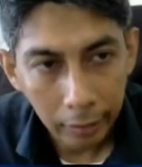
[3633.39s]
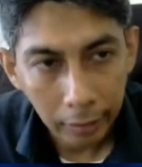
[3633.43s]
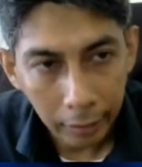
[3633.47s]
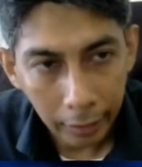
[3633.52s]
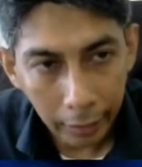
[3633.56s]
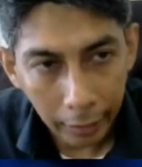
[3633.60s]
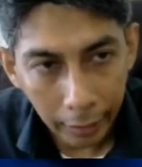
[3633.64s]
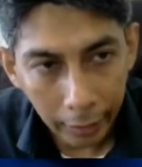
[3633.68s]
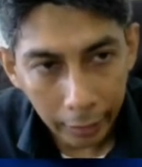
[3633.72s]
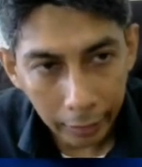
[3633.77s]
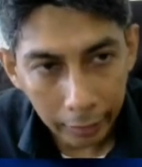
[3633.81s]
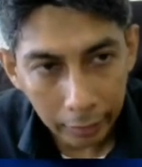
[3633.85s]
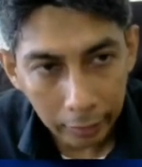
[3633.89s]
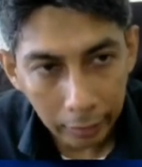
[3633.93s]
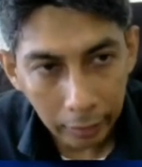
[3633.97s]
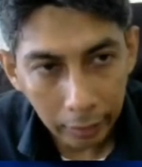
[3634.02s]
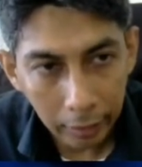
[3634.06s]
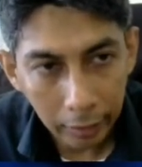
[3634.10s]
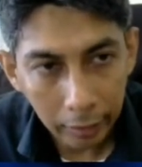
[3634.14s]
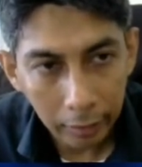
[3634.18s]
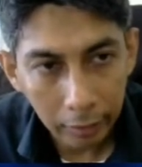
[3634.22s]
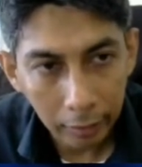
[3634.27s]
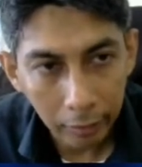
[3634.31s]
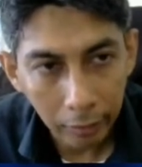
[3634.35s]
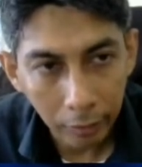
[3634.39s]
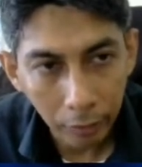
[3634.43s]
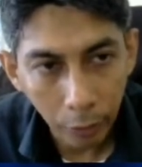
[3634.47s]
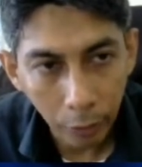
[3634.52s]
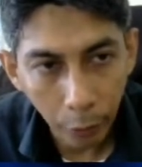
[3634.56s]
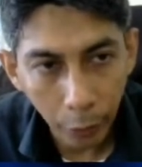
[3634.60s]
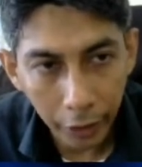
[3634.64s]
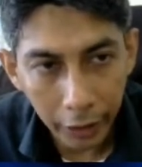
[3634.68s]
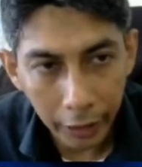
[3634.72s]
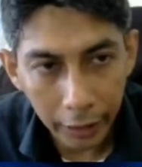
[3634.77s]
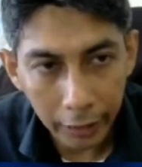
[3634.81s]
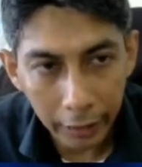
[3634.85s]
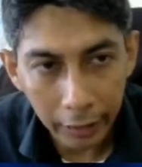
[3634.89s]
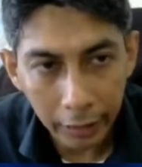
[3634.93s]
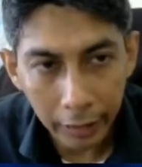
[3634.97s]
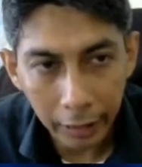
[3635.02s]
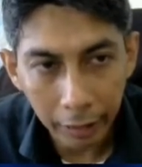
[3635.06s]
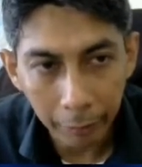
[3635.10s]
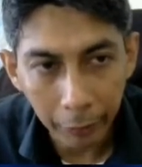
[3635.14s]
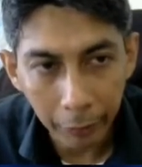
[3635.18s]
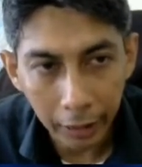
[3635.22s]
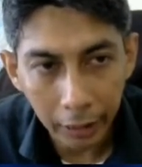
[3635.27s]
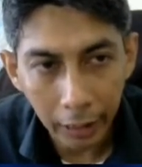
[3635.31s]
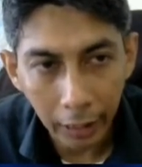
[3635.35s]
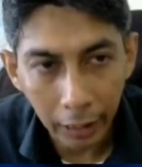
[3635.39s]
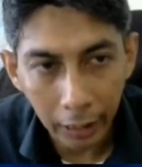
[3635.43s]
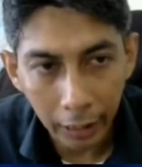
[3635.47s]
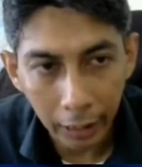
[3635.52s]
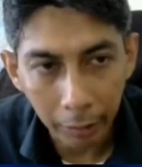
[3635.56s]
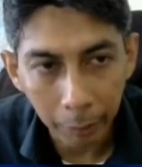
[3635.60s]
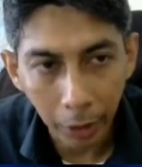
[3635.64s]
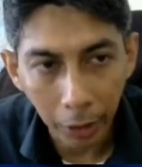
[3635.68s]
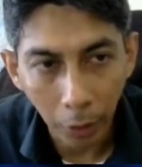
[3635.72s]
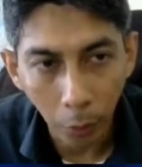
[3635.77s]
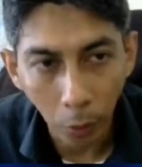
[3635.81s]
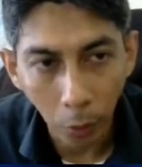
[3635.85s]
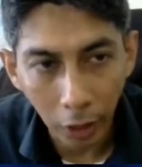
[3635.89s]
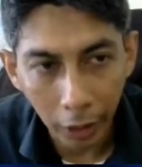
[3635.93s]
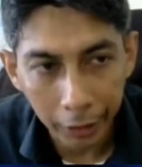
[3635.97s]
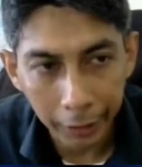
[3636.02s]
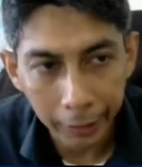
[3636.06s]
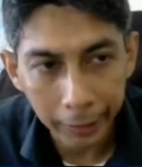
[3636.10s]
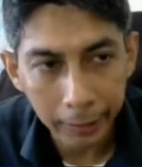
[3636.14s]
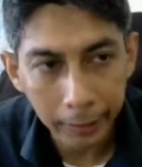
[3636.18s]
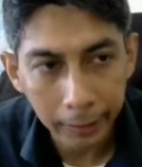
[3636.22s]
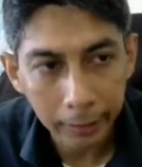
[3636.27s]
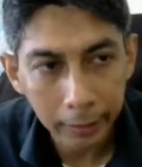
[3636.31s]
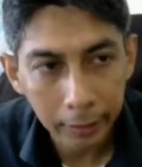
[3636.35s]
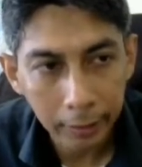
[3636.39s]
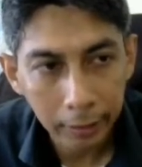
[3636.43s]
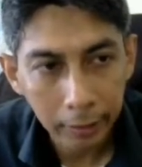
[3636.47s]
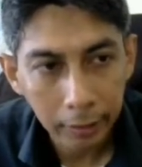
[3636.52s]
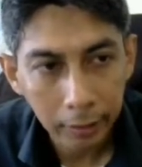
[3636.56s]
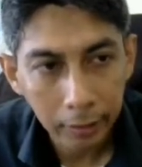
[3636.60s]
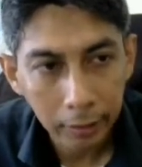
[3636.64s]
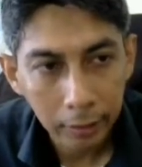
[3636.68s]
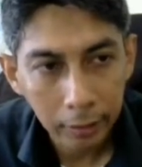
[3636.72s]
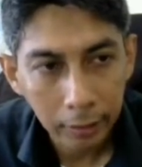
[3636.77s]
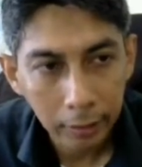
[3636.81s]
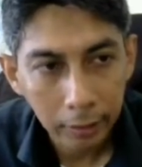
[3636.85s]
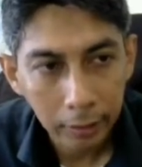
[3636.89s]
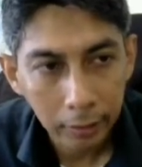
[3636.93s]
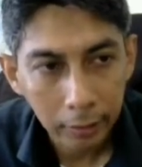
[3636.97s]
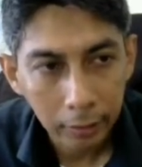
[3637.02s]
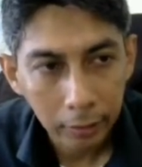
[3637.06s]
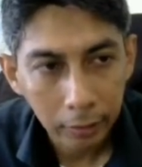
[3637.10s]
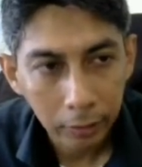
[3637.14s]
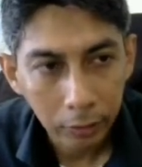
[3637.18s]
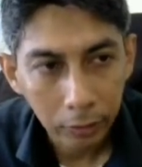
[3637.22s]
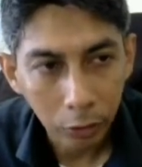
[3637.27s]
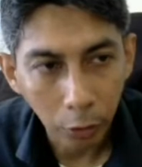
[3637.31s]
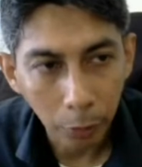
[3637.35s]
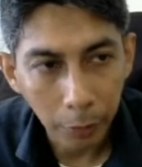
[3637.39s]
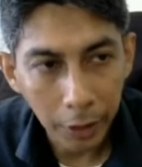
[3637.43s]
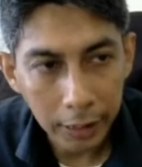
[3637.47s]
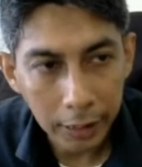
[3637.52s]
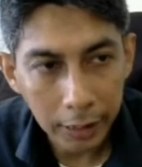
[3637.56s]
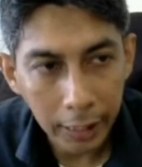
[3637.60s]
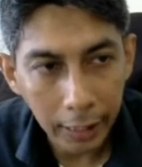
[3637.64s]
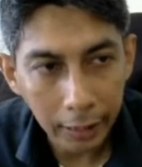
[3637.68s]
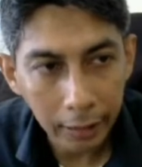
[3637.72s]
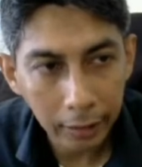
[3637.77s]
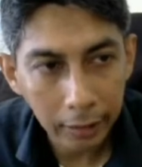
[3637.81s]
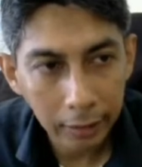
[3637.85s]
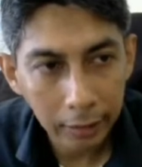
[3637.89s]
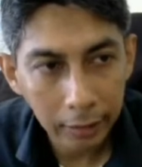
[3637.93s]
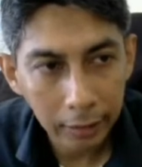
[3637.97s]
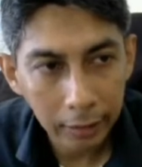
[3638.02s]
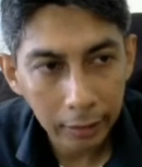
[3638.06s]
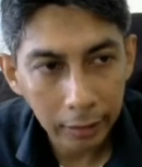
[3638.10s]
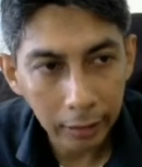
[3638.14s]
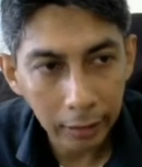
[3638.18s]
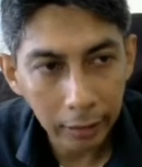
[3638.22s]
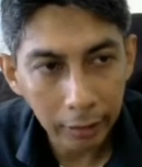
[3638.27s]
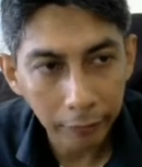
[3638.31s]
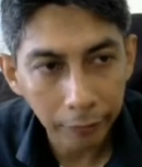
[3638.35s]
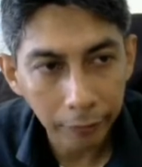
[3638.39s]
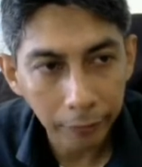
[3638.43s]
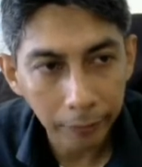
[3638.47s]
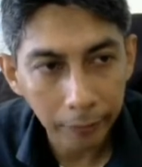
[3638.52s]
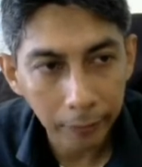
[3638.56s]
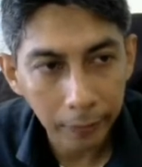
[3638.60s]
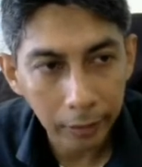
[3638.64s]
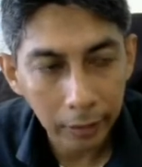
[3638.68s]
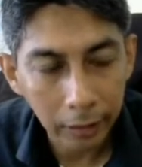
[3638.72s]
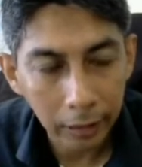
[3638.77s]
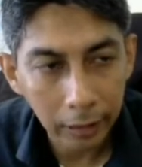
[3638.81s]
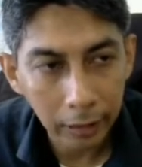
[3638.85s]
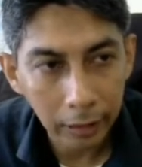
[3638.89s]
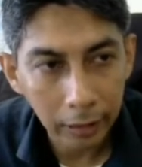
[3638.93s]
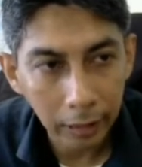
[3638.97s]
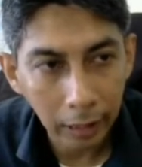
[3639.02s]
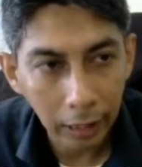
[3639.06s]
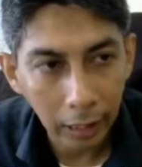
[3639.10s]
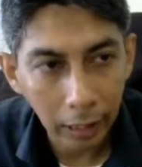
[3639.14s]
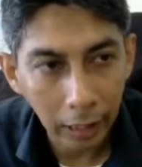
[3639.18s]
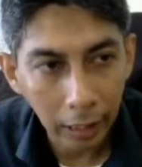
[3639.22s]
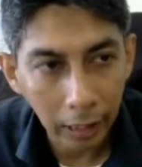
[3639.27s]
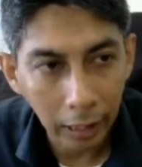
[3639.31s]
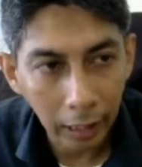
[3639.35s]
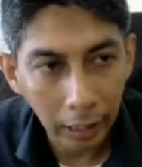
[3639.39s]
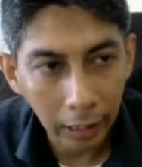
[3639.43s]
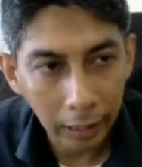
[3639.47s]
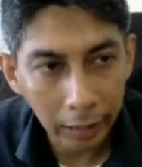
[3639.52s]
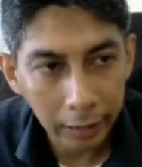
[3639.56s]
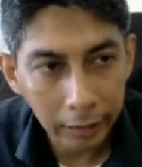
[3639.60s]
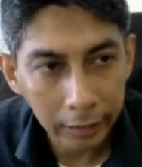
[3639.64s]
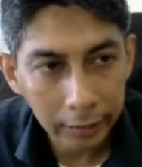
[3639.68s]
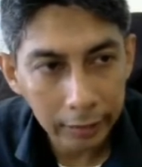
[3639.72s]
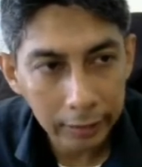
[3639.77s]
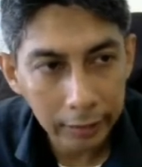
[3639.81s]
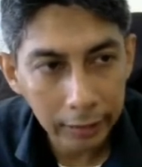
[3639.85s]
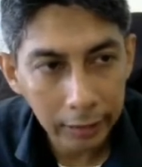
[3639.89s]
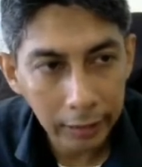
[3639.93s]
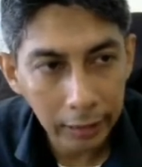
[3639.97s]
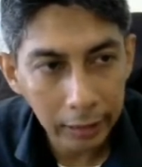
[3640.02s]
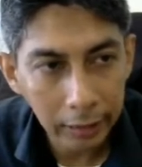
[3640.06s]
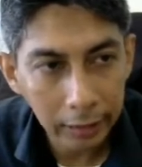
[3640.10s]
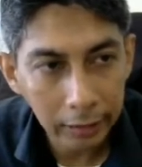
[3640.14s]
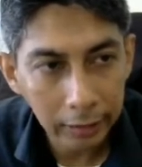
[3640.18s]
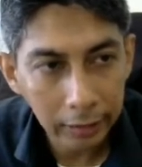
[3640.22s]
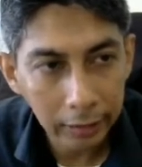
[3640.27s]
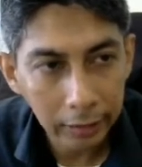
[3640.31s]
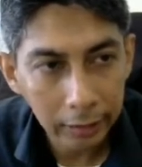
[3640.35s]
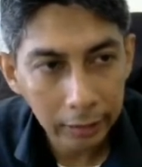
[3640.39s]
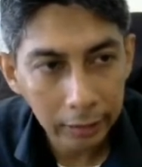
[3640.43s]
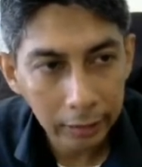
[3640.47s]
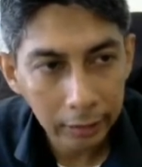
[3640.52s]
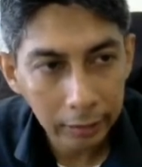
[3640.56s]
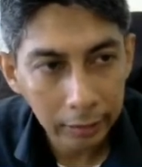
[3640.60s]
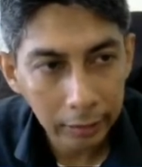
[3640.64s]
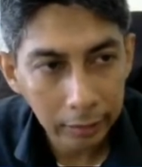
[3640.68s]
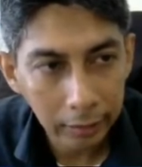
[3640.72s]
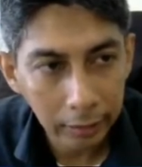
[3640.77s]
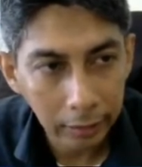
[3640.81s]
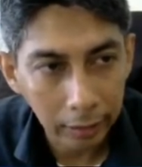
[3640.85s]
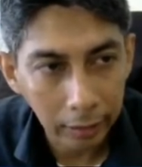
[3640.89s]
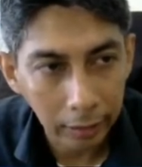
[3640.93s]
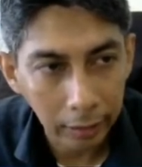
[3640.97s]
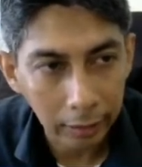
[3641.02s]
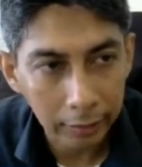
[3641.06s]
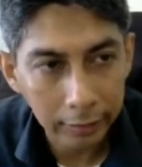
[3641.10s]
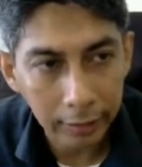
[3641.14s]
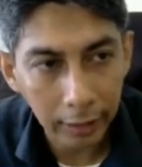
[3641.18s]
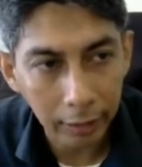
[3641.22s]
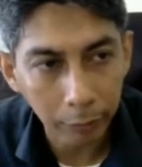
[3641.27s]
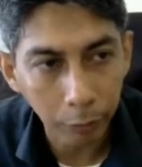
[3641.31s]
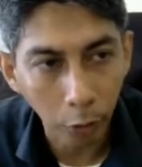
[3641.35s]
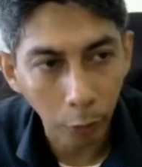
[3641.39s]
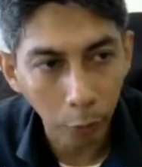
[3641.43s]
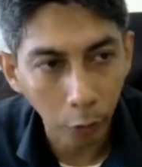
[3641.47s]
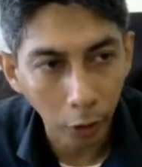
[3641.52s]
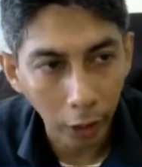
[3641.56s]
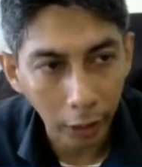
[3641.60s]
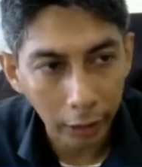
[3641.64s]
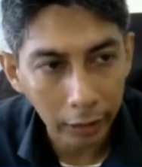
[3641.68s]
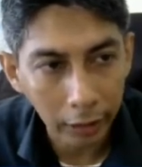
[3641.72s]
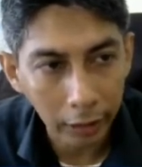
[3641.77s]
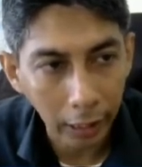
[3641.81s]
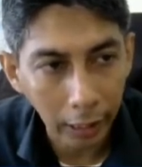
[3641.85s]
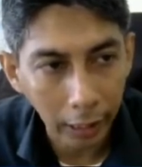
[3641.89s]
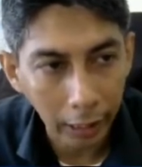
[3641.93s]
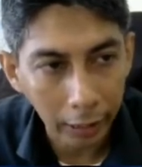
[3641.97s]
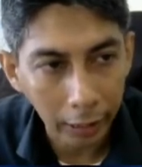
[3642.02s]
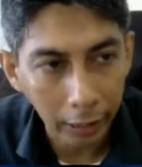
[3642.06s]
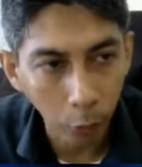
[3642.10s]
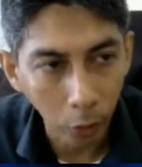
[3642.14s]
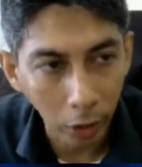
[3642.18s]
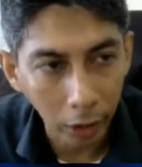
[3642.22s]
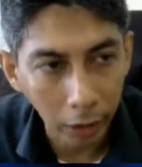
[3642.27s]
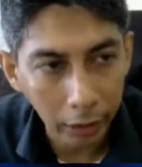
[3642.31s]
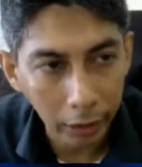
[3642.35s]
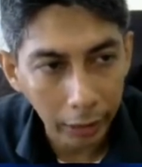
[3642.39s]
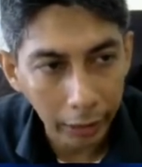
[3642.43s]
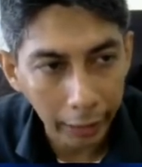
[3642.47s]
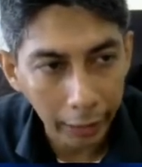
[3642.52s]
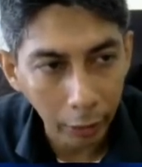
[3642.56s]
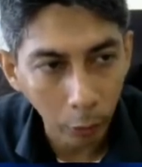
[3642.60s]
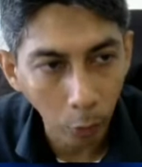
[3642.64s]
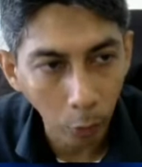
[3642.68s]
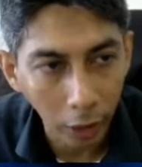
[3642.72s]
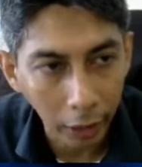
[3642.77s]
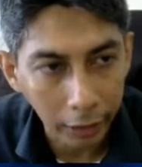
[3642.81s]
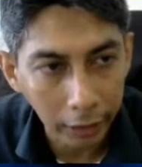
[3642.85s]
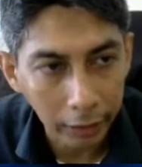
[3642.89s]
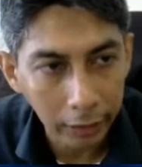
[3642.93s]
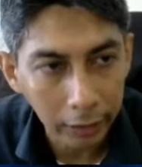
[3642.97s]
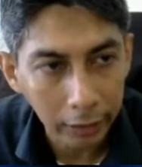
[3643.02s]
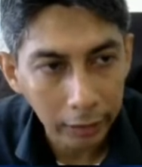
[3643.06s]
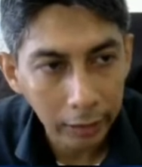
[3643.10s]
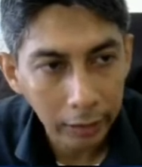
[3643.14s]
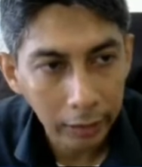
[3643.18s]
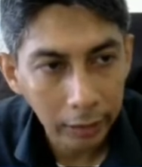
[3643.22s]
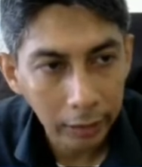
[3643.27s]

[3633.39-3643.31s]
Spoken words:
and we increment I by 1, so means that if I still start from 1, I want A1